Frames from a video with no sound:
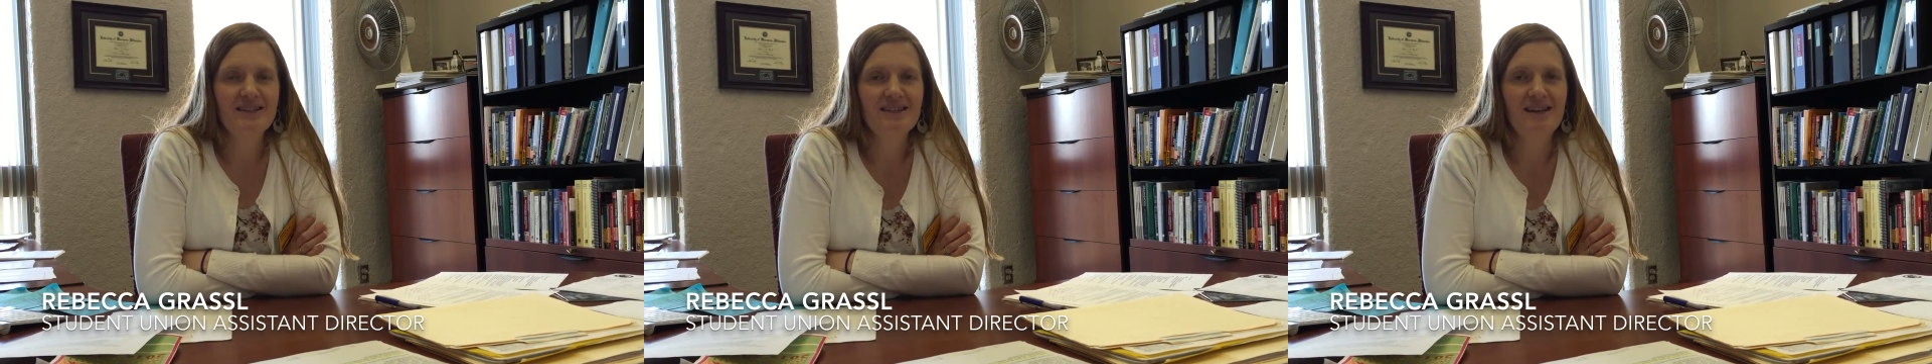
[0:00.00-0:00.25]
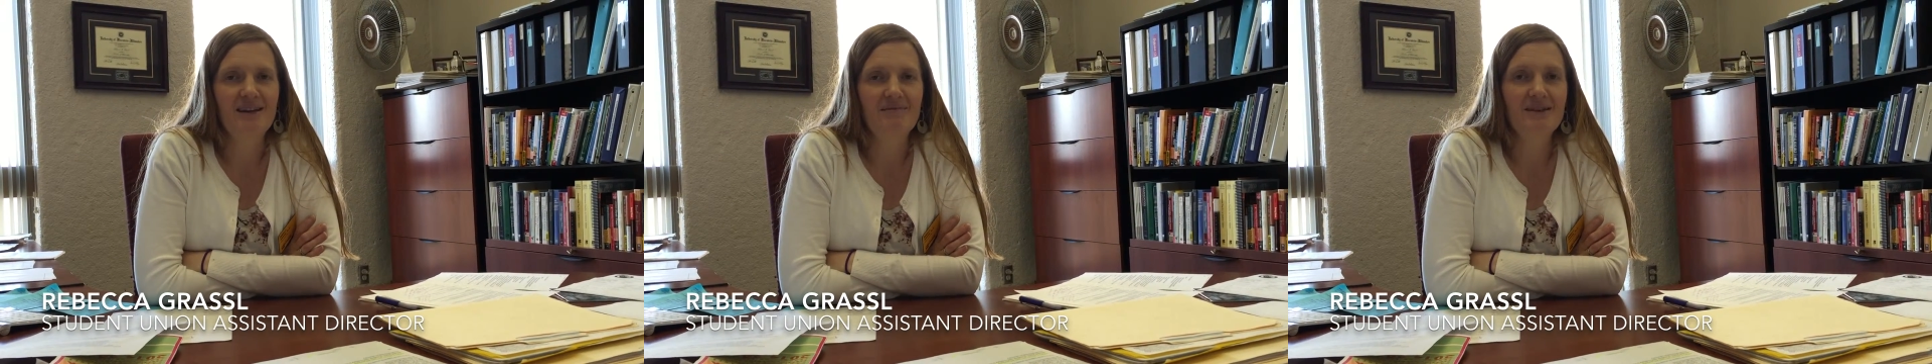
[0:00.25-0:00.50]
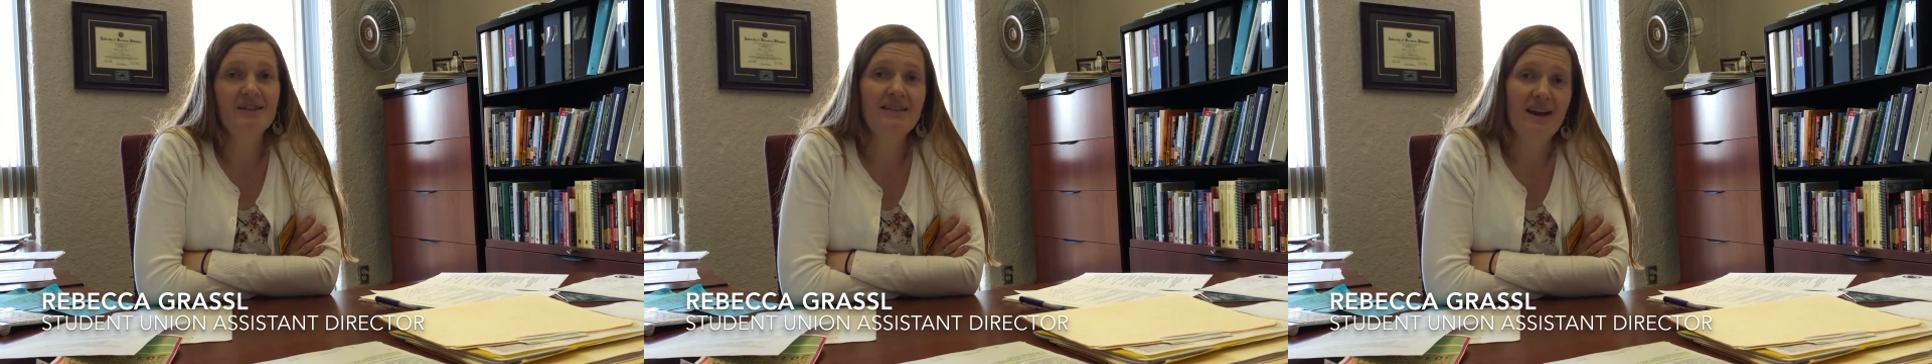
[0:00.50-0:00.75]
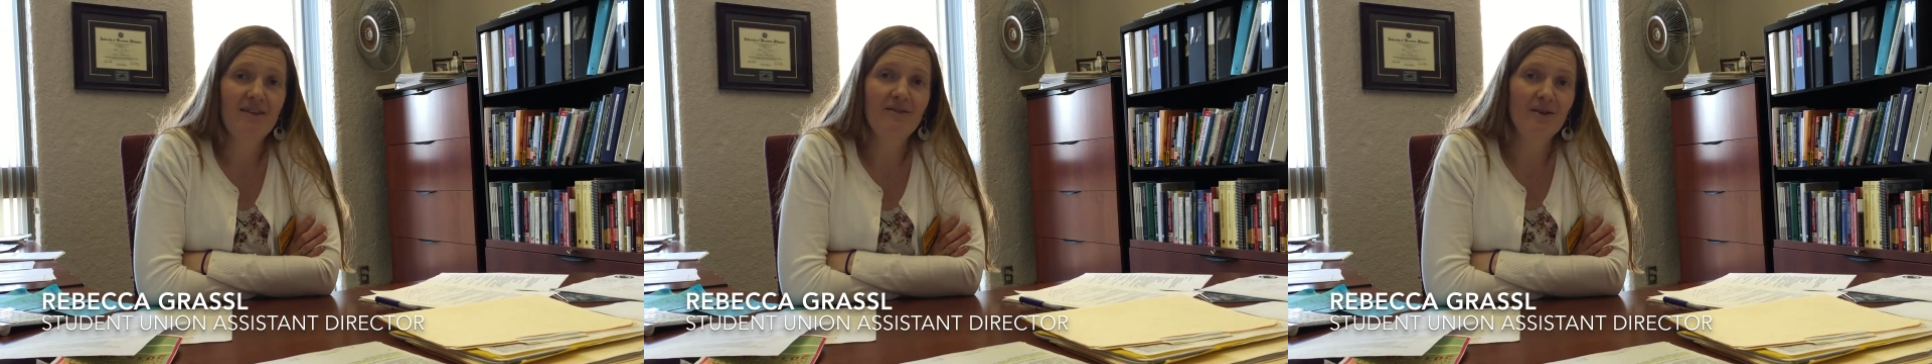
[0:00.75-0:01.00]
is that I'm the
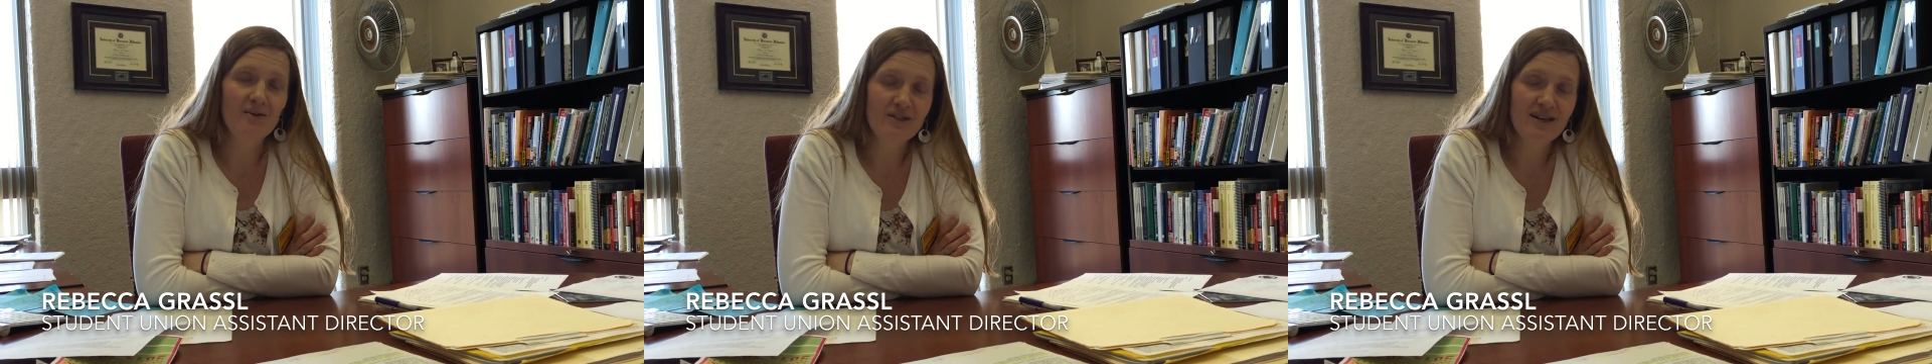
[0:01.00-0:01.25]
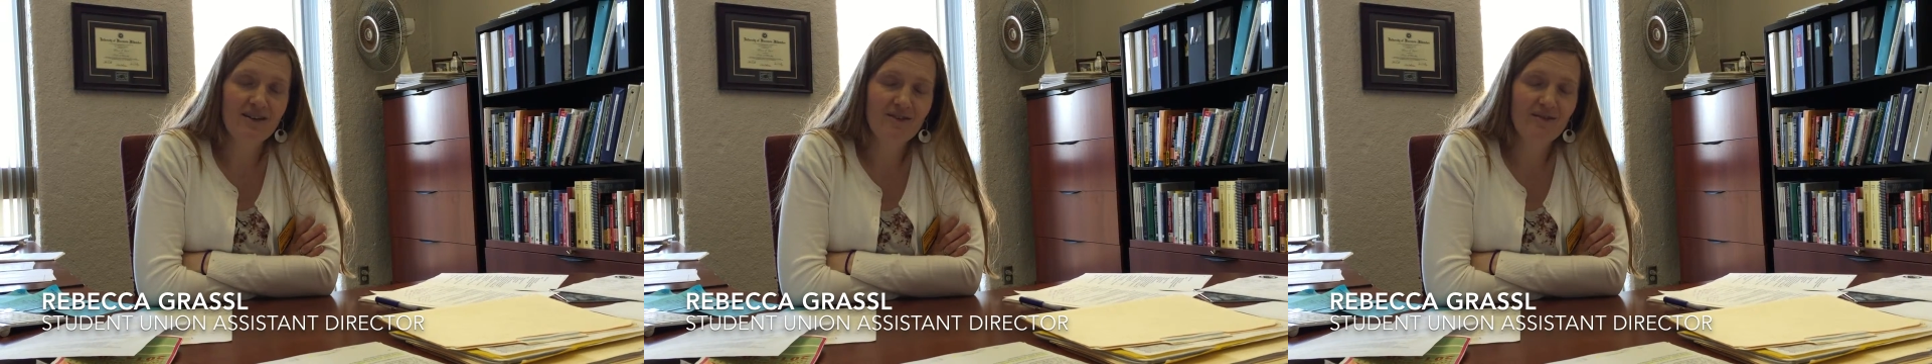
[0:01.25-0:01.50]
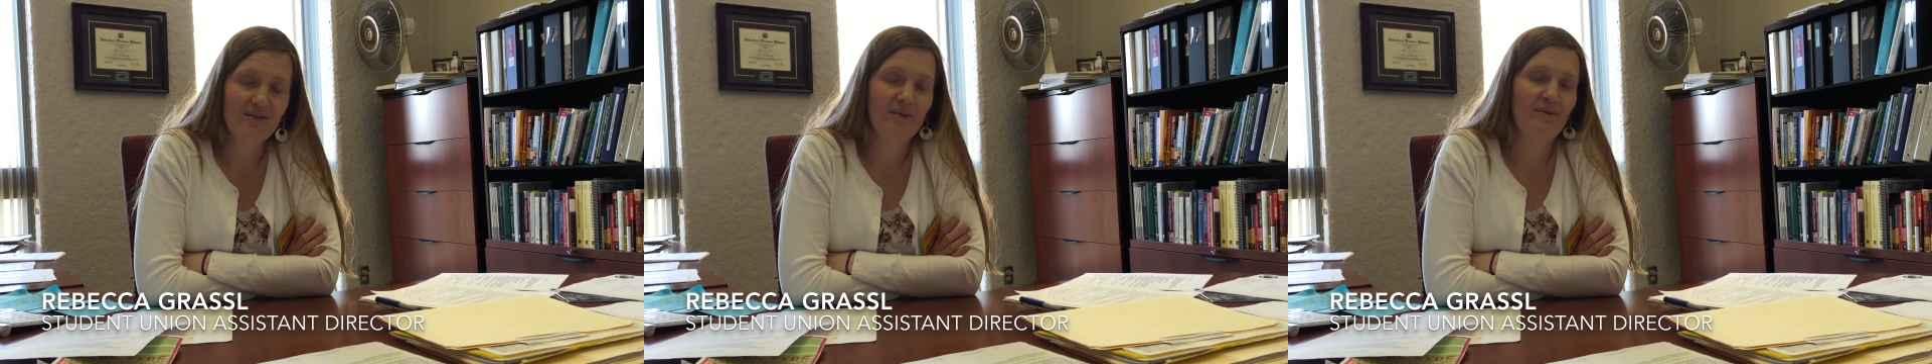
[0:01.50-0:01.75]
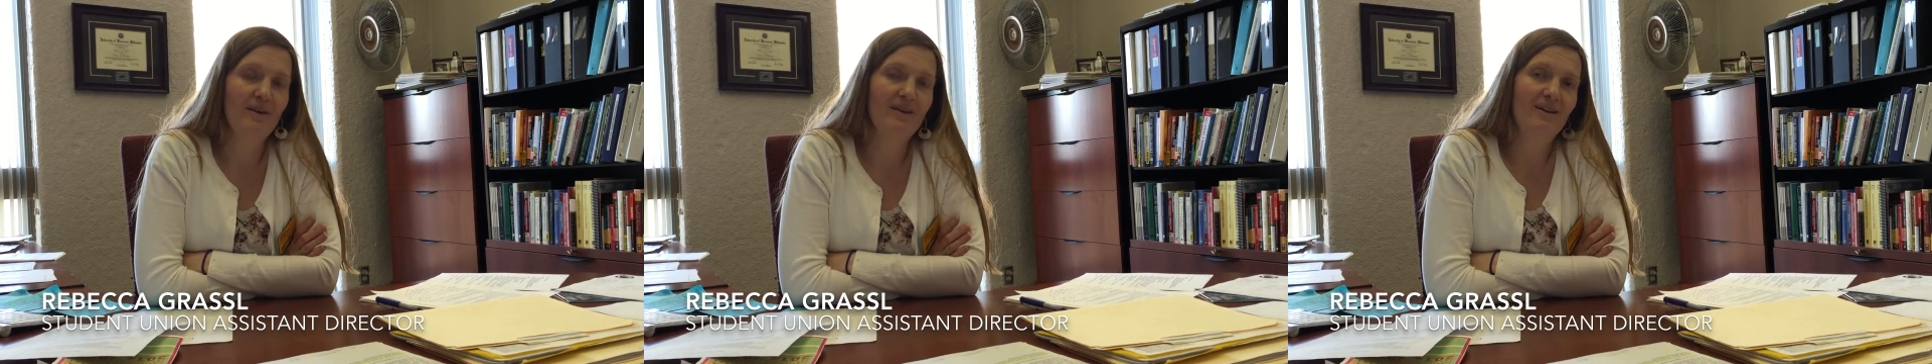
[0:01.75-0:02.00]
staff co-chair for the
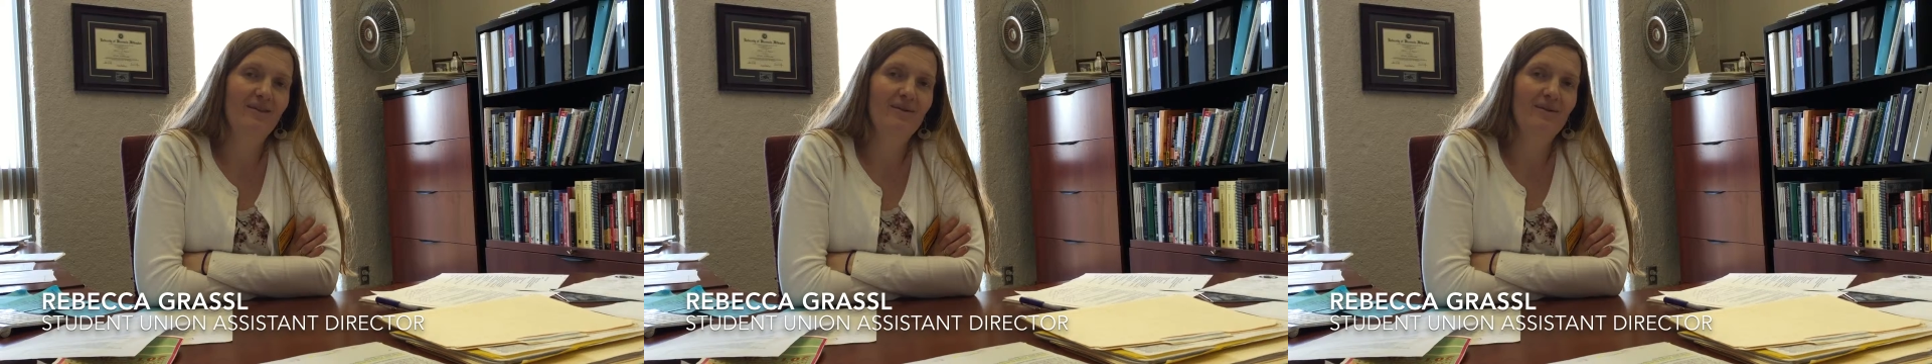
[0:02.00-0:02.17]
working